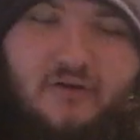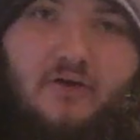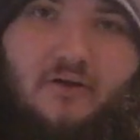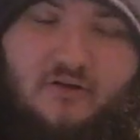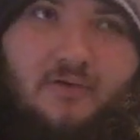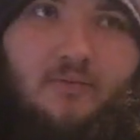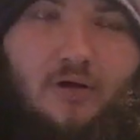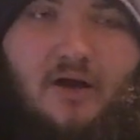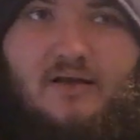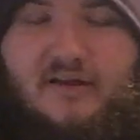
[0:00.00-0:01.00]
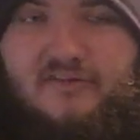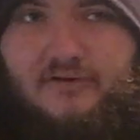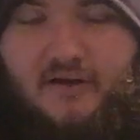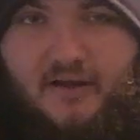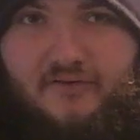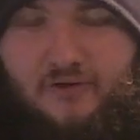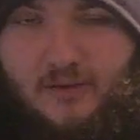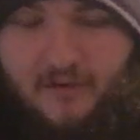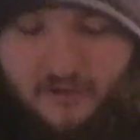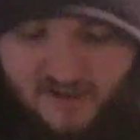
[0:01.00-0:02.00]
it's going to be Brock Lesnar against
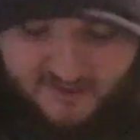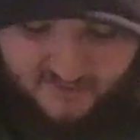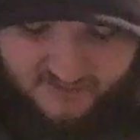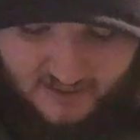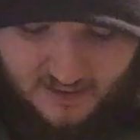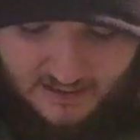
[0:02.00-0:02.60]
Roman Reigns.